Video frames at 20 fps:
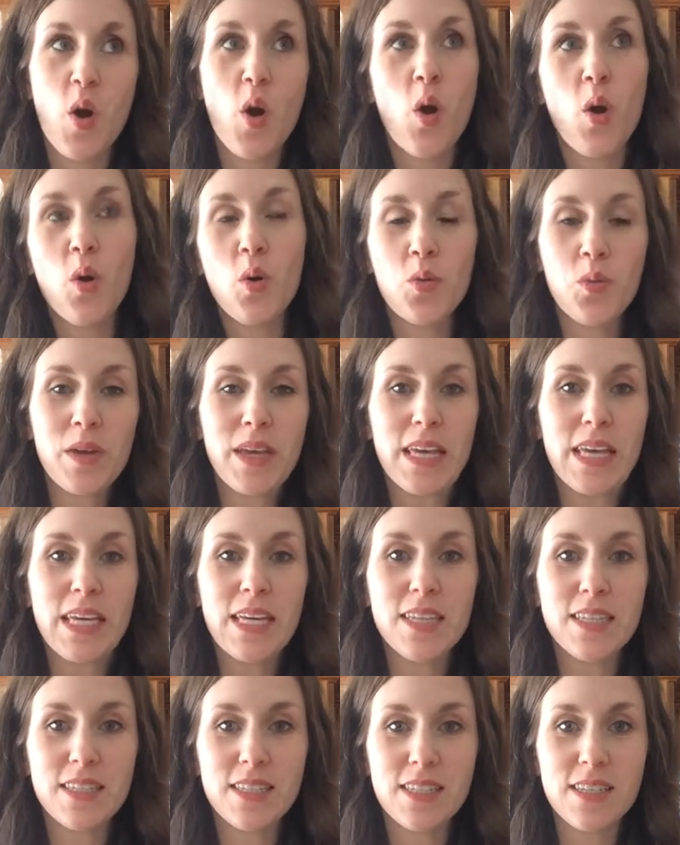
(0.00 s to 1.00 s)
whole
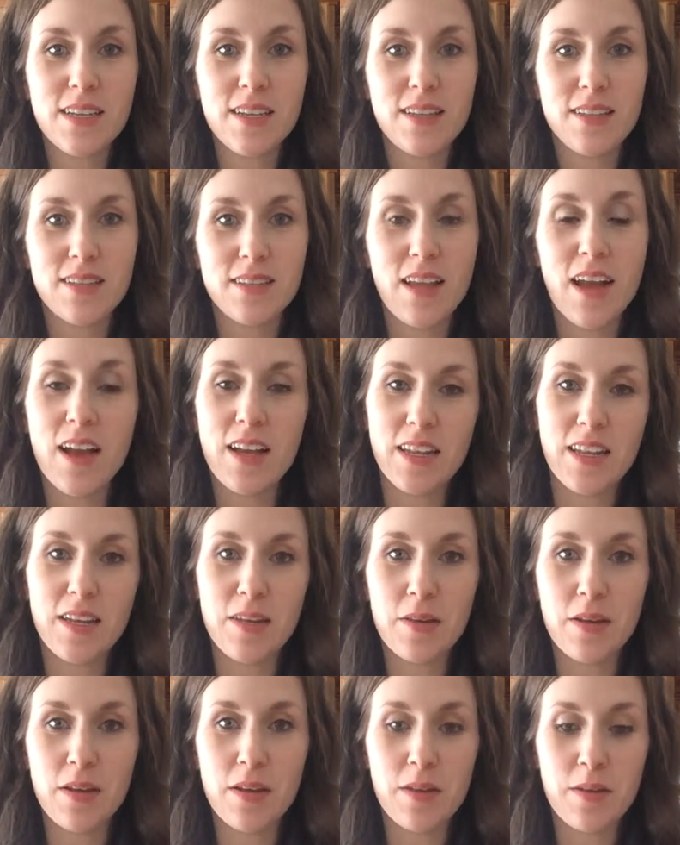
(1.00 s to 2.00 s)
wheat
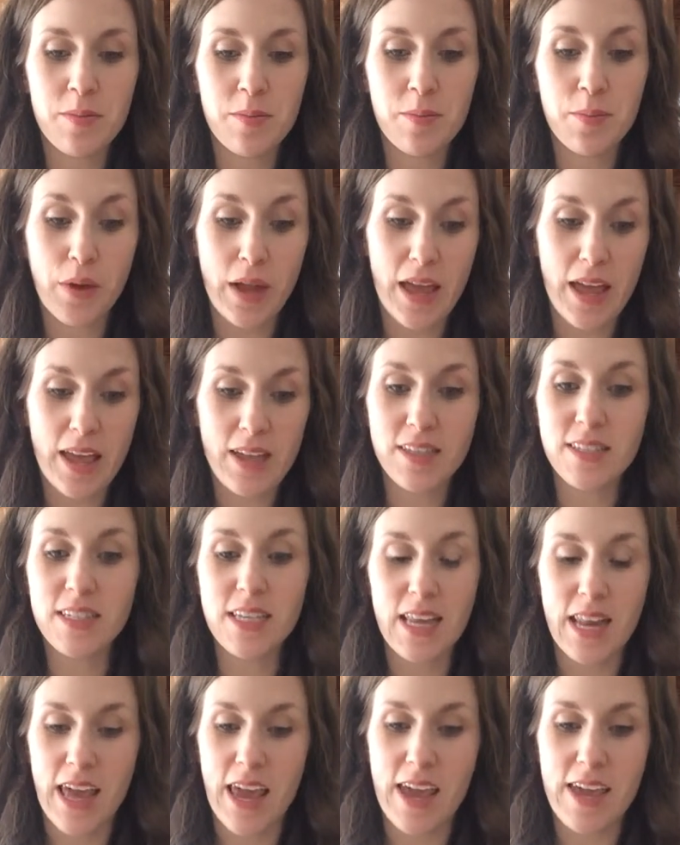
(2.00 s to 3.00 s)
honey bread
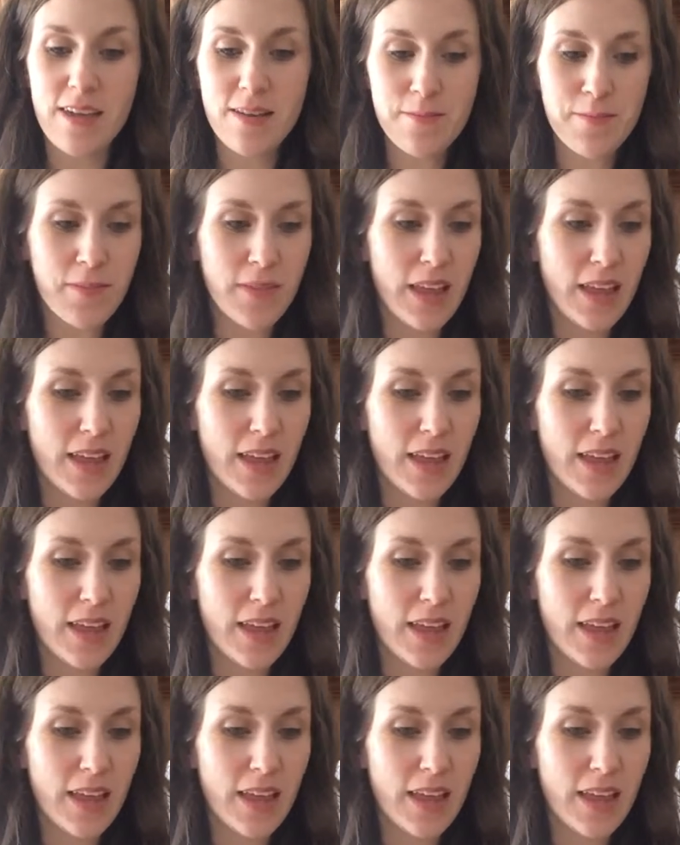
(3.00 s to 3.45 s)
today.